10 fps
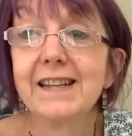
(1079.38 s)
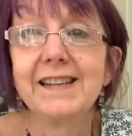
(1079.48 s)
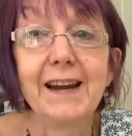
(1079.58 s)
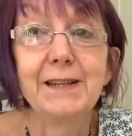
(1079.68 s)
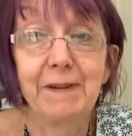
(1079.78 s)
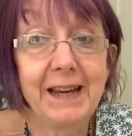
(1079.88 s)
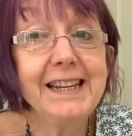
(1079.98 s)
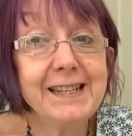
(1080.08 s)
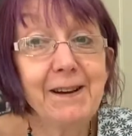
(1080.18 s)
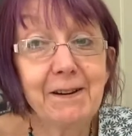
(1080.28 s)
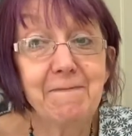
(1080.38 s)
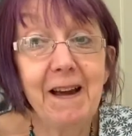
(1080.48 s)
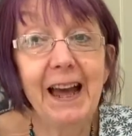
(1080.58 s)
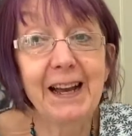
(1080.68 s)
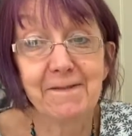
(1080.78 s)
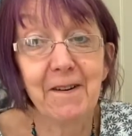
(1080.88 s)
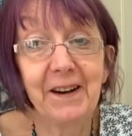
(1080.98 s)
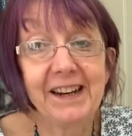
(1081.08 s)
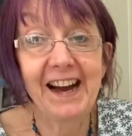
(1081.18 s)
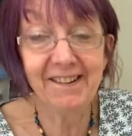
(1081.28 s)
He's beginning to look a bit like a
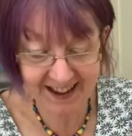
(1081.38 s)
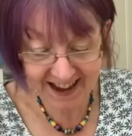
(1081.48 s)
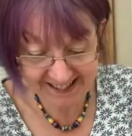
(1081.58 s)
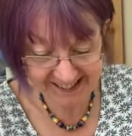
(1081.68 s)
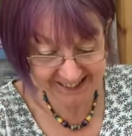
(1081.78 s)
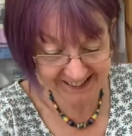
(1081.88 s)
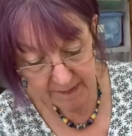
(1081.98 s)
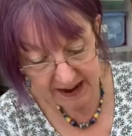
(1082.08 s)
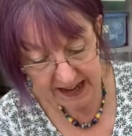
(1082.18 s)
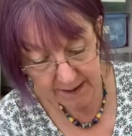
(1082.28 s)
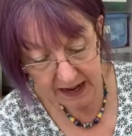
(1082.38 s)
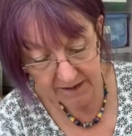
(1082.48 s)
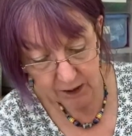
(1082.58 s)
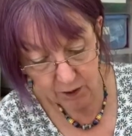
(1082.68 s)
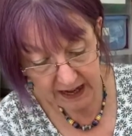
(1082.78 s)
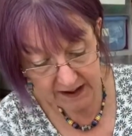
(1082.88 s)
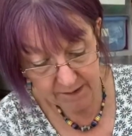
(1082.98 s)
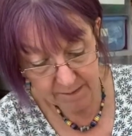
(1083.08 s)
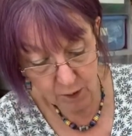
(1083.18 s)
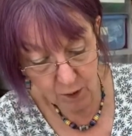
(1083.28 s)
frog now, yes? To make him look
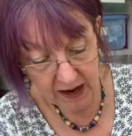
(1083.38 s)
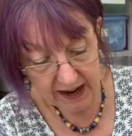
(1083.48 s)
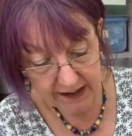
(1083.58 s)
even more like